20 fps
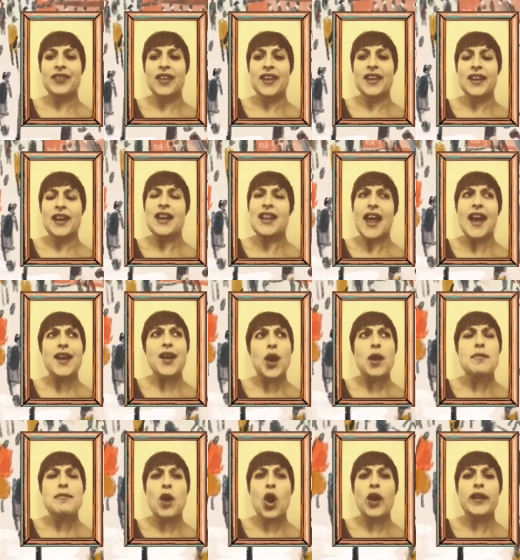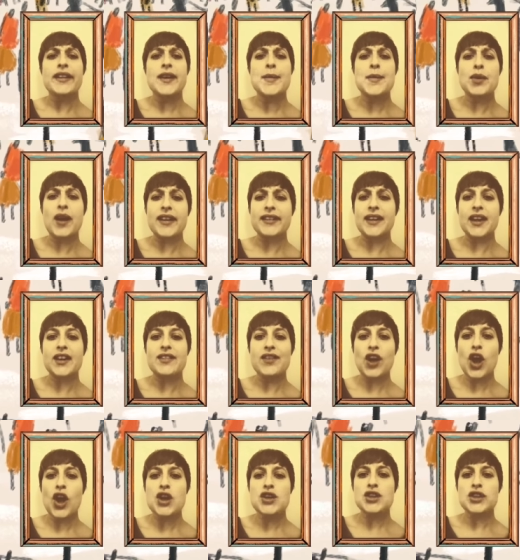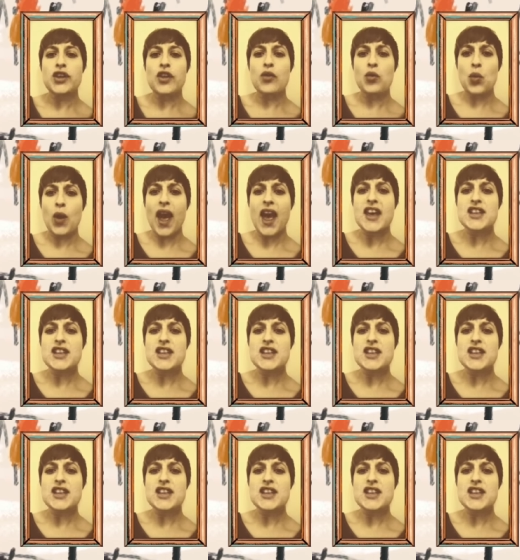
Like a more depressing version of Where's